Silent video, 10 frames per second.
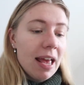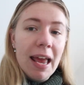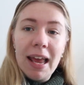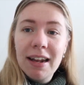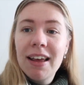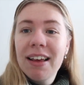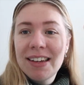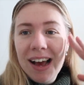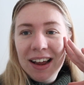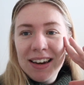And
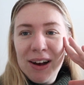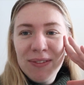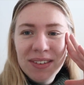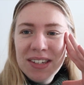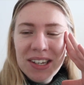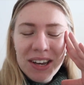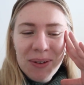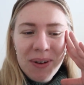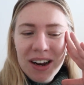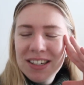yeah, now I'm just gonna
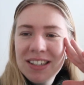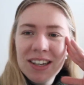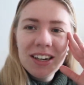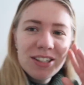watch the Sunday